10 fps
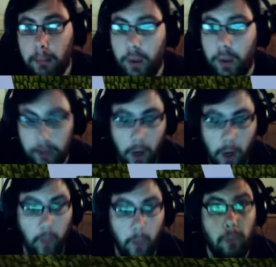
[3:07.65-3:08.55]
but
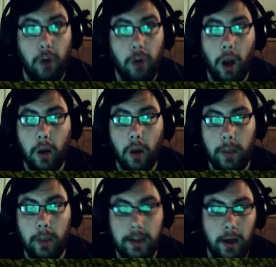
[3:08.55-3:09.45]
got a long way
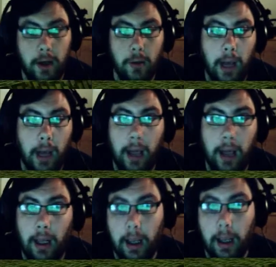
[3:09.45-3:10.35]
to go, and I
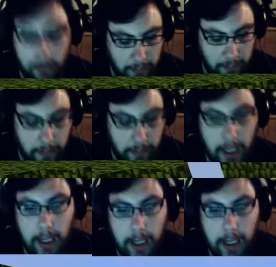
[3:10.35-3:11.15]
have made